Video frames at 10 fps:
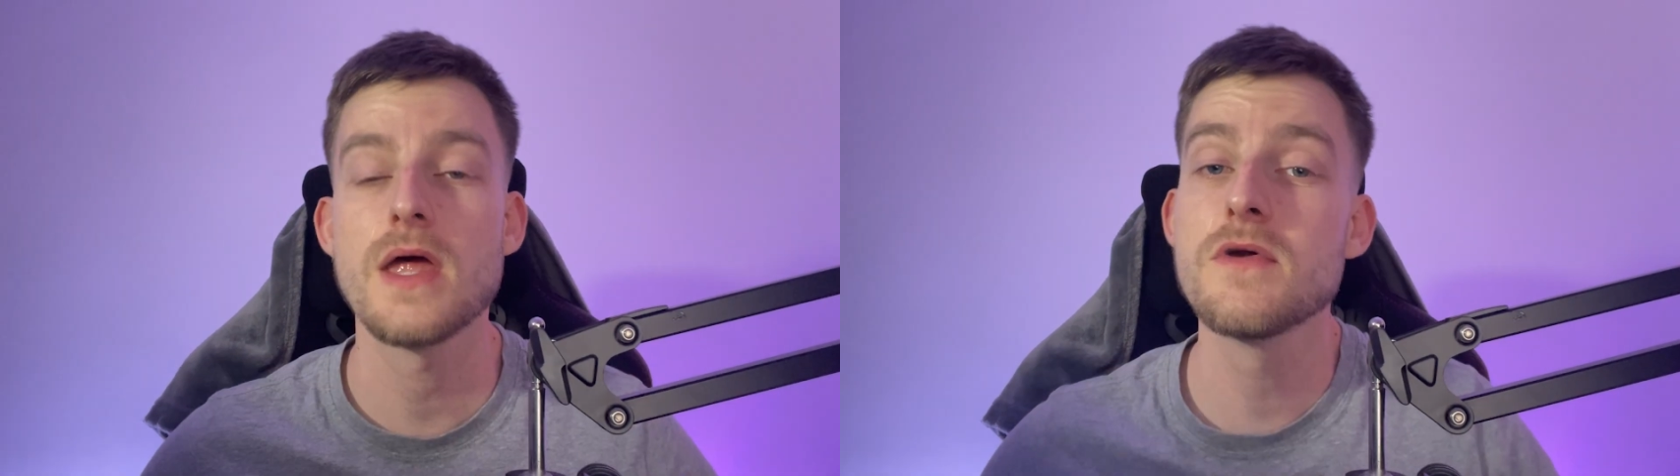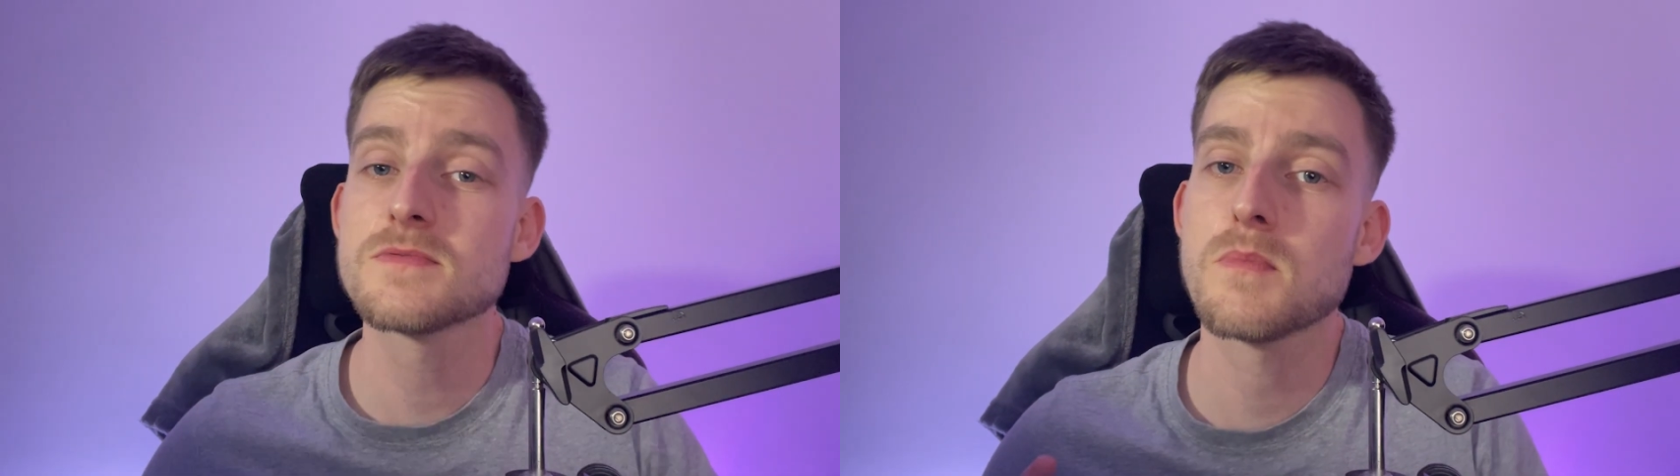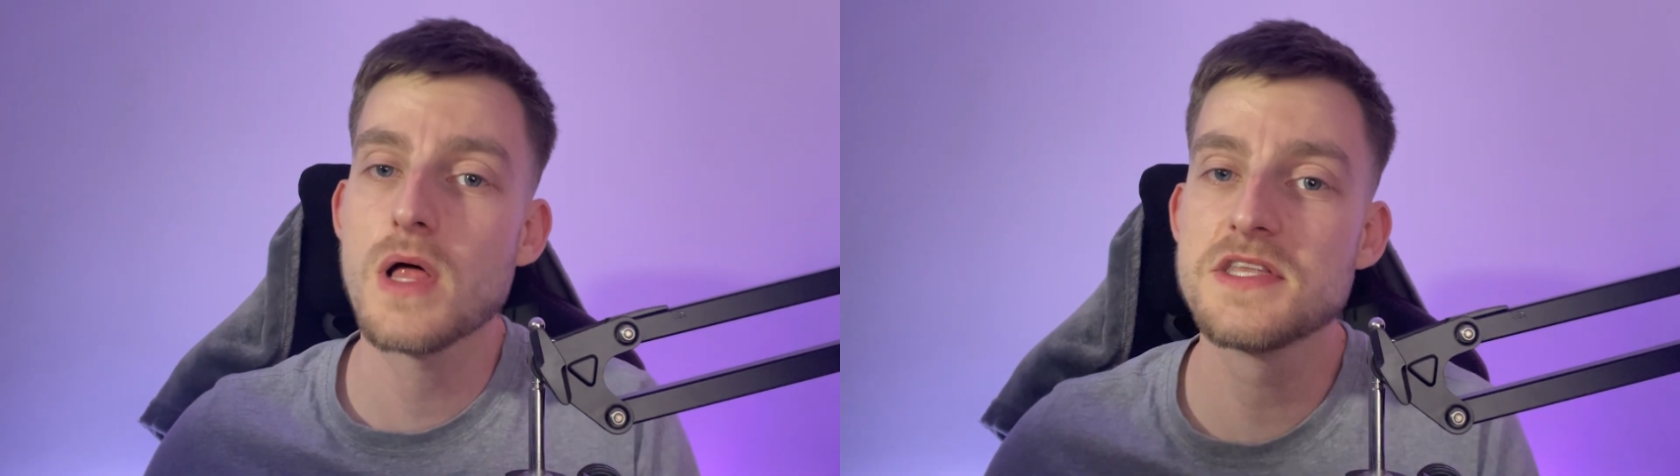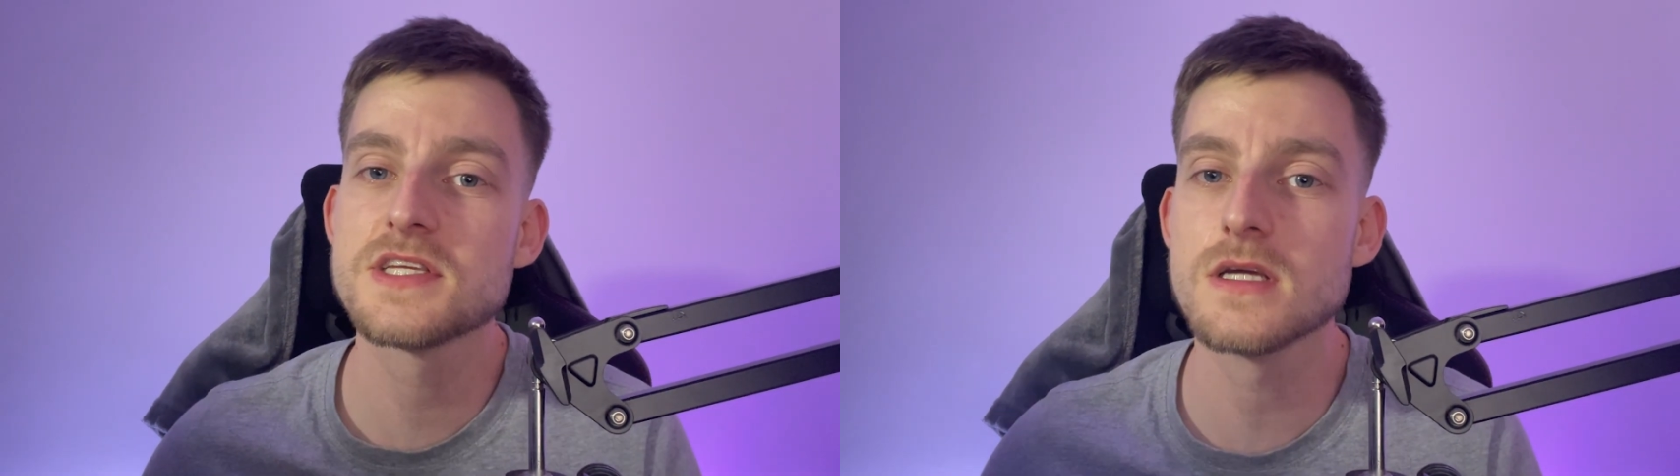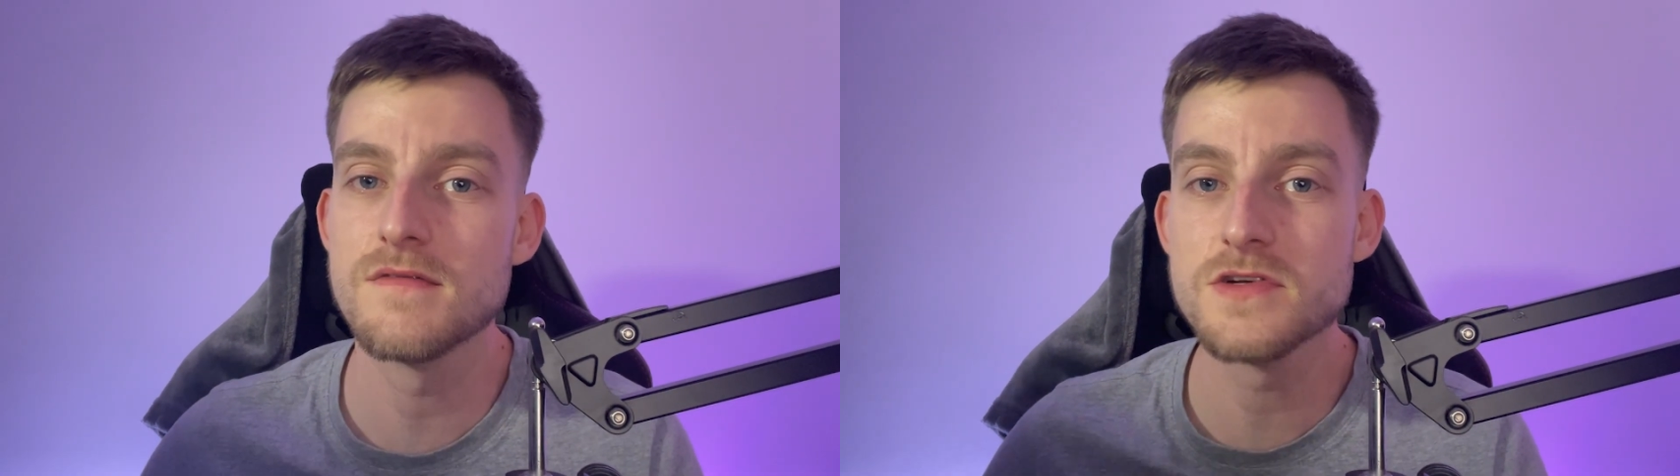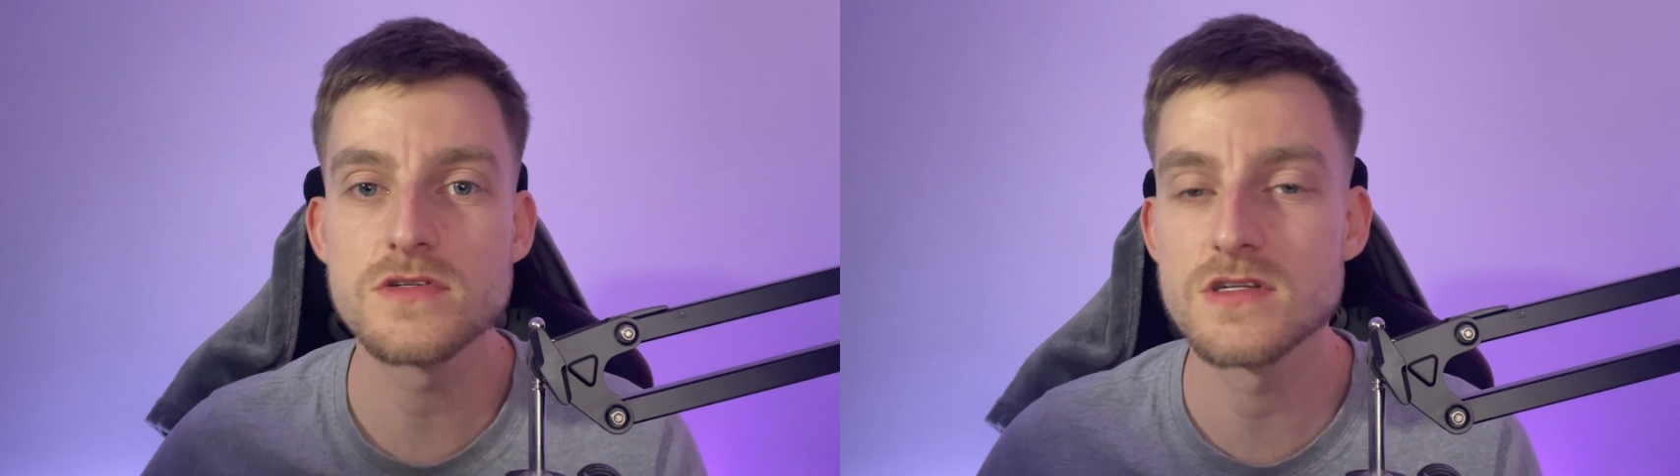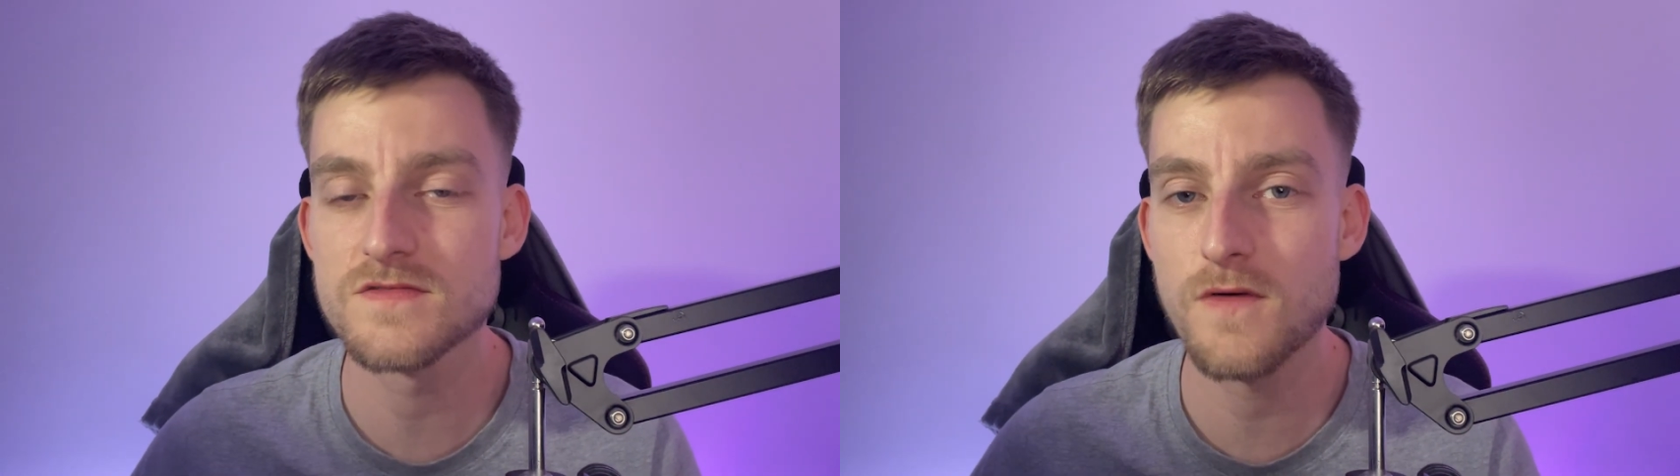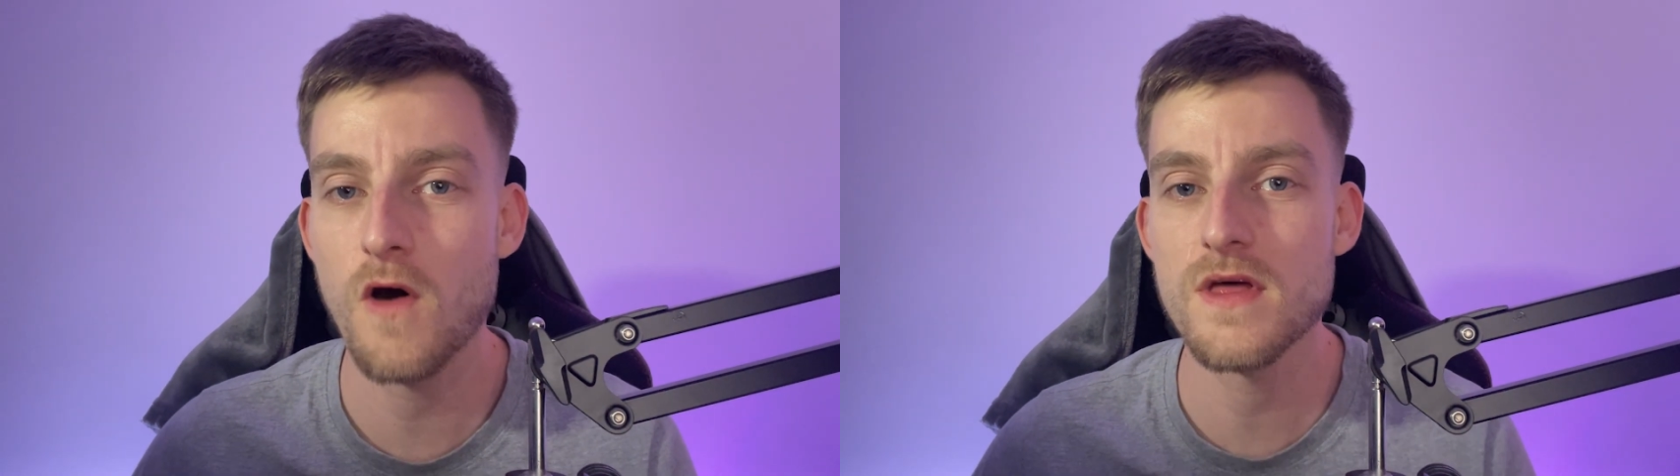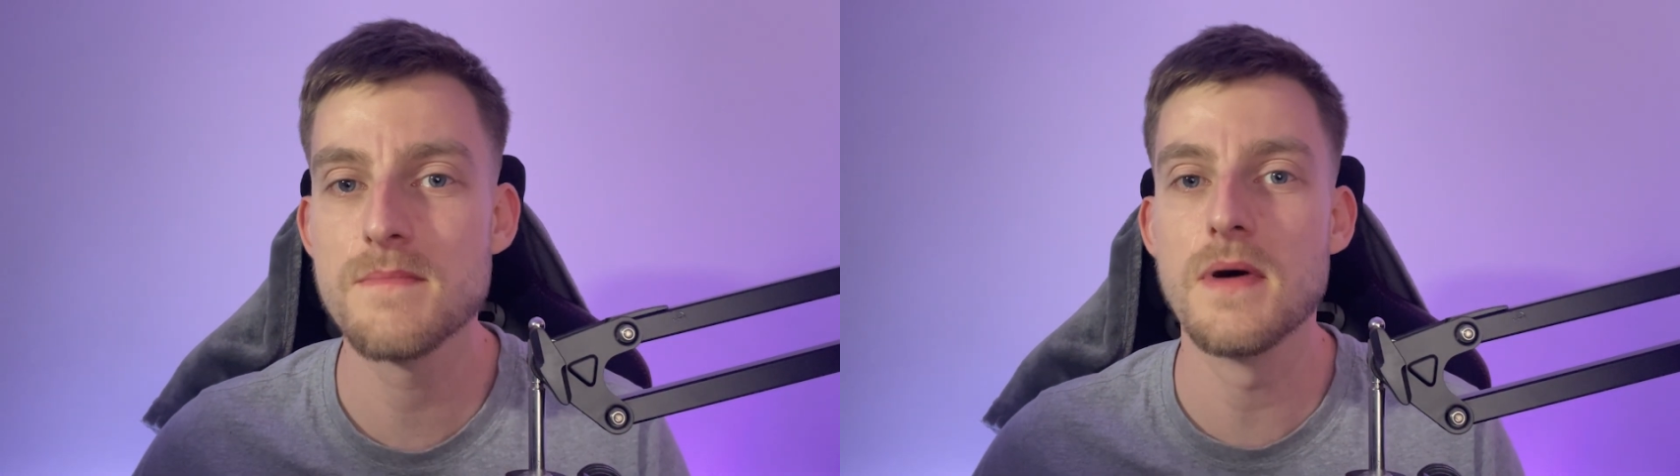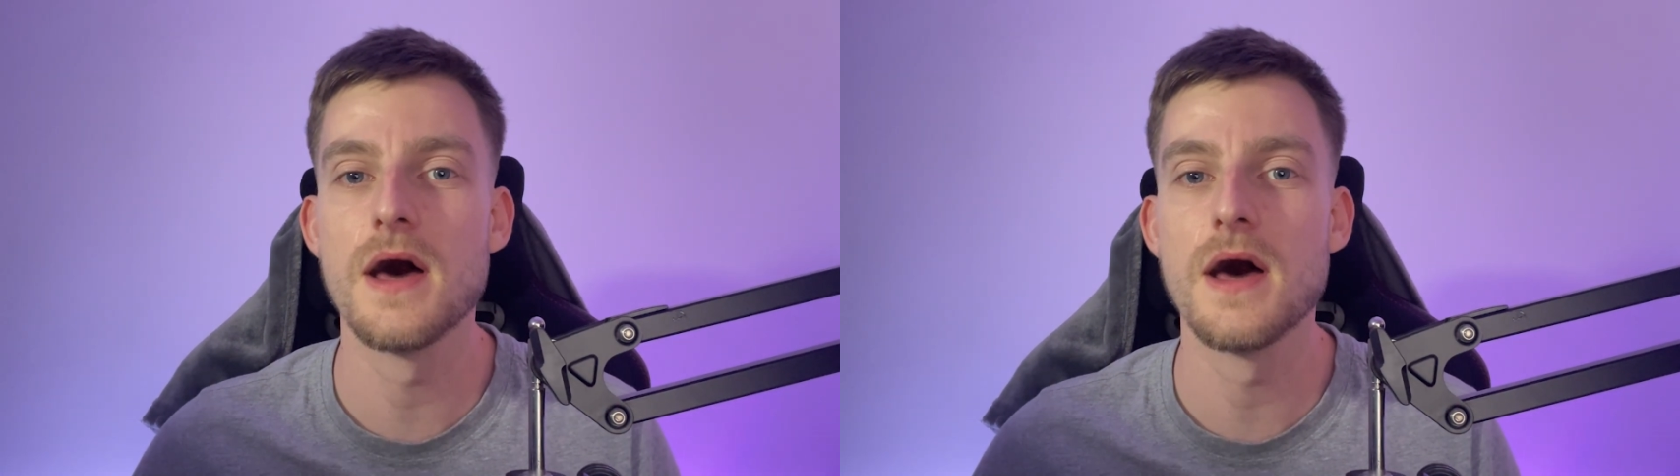There is plenty of uses for them,